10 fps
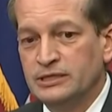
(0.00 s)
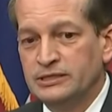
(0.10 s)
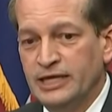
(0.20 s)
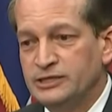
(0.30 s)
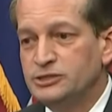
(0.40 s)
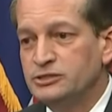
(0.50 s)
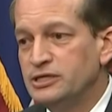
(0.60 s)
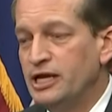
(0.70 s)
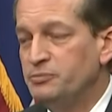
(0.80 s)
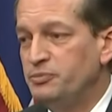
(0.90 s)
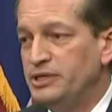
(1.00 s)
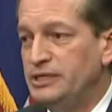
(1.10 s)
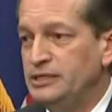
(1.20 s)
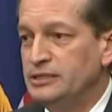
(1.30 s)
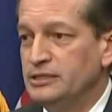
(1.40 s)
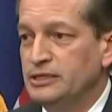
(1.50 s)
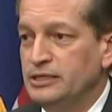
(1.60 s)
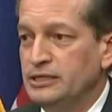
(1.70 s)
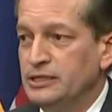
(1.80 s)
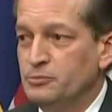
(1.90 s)
They should not be
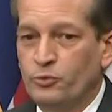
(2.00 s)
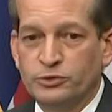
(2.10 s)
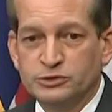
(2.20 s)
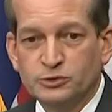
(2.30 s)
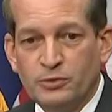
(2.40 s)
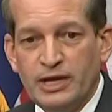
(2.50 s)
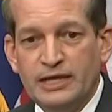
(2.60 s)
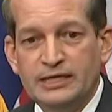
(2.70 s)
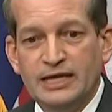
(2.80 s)
portrayed